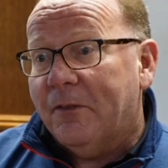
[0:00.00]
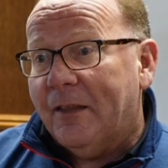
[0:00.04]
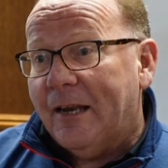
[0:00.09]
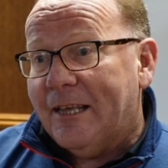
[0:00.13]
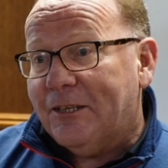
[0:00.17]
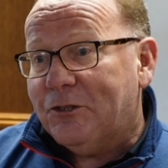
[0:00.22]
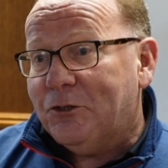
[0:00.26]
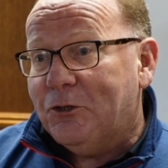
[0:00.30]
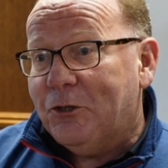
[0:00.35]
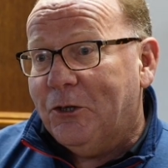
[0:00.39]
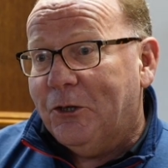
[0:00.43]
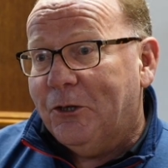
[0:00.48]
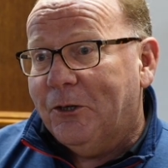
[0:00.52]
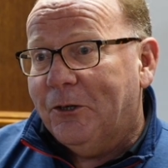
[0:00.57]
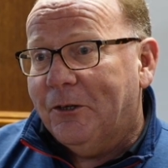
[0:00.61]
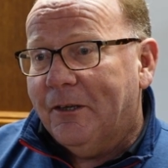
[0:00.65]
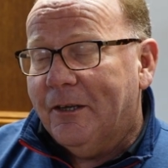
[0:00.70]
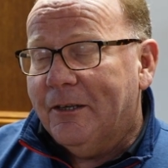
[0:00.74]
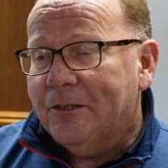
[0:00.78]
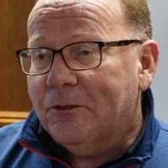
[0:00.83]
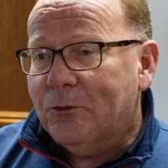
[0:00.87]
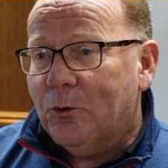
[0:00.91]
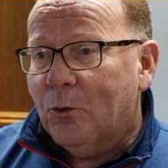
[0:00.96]
the last year
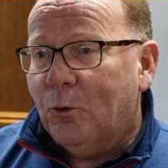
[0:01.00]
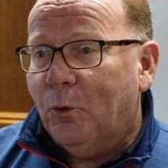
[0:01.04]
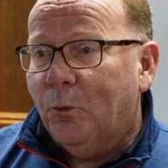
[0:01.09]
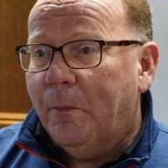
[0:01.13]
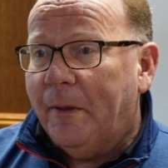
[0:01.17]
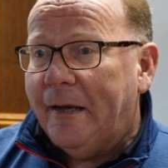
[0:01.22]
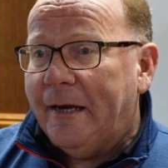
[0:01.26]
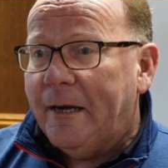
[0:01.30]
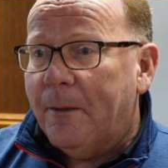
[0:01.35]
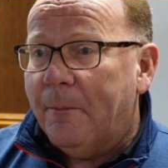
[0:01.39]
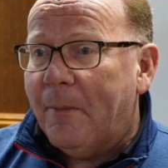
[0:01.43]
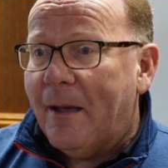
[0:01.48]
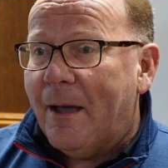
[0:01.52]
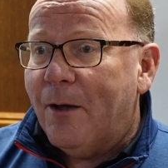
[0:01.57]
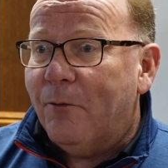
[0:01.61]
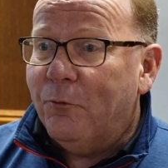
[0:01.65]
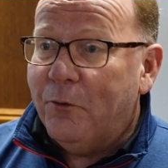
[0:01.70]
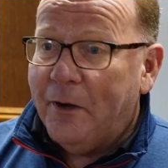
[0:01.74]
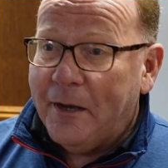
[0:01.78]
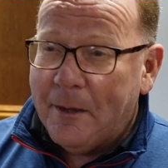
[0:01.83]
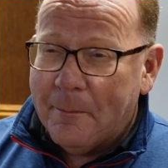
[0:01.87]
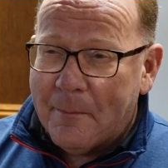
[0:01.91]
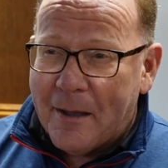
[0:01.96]
has all been about
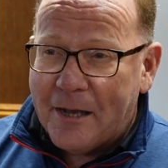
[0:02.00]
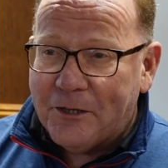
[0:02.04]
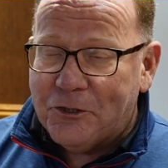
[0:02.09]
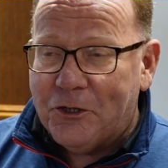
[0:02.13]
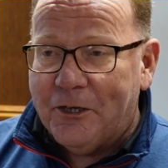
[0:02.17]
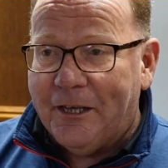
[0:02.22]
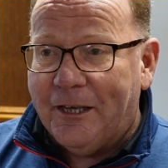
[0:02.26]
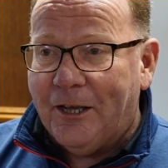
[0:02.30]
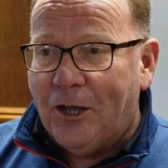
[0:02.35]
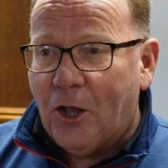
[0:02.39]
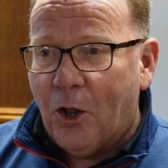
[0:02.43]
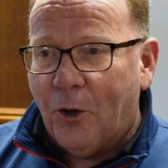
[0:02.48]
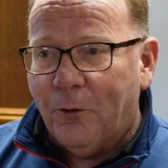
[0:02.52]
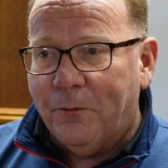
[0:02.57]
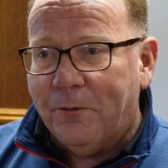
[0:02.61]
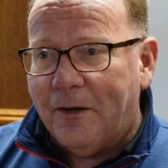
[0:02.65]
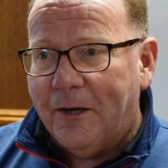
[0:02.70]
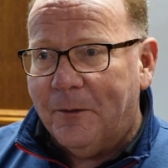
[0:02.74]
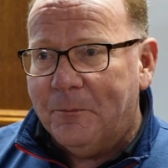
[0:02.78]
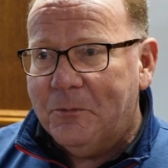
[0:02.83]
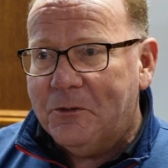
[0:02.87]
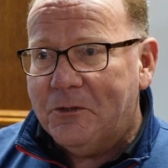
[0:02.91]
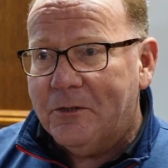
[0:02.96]
reimagining golf
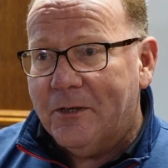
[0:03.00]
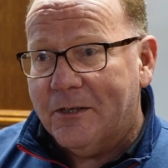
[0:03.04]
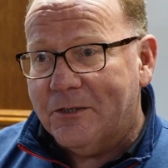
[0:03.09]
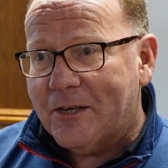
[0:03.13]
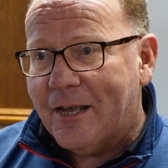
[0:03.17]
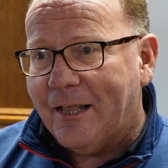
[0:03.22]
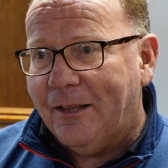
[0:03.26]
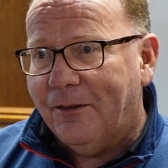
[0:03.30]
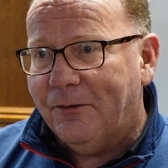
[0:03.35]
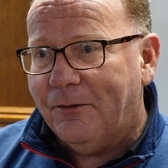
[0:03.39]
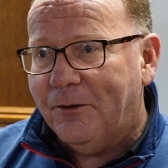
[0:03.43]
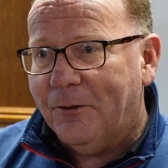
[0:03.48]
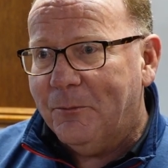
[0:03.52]
clubs as health